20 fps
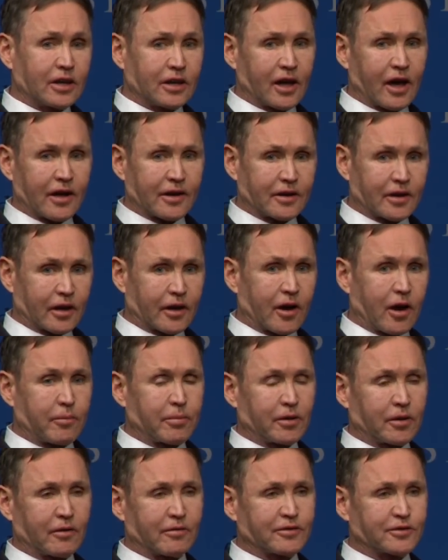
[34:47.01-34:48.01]
He had a
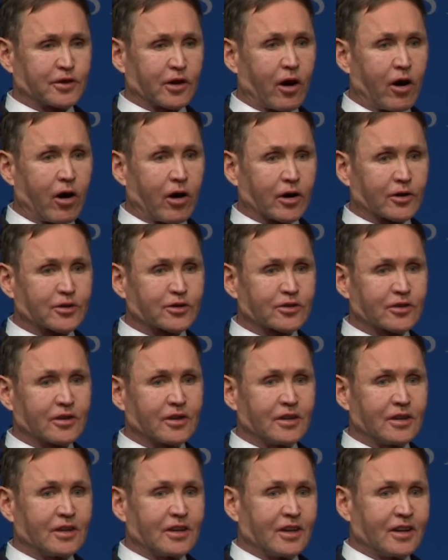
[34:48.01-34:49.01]
couple of dogs
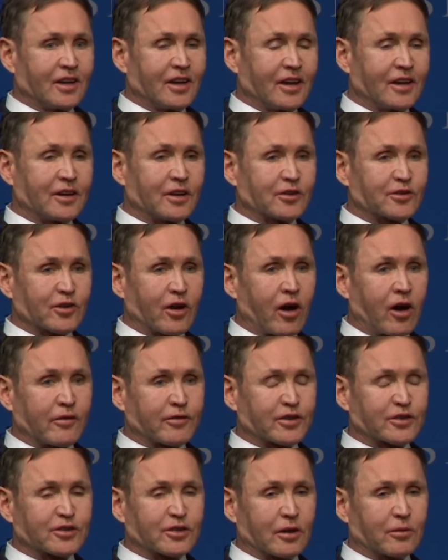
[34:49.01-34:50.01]
in his
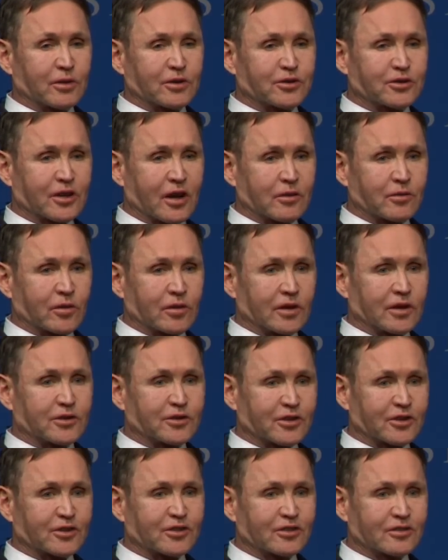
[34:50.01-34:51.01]
office that would generally
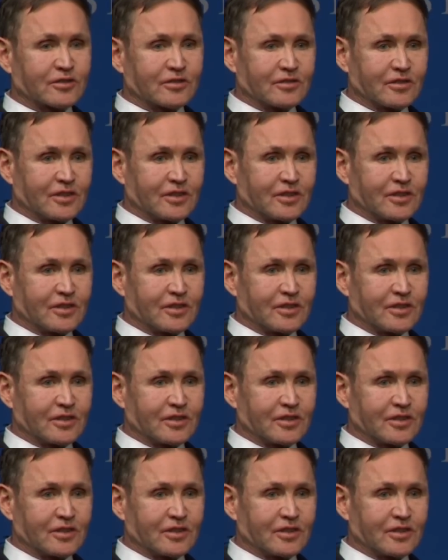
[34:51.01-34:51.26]
just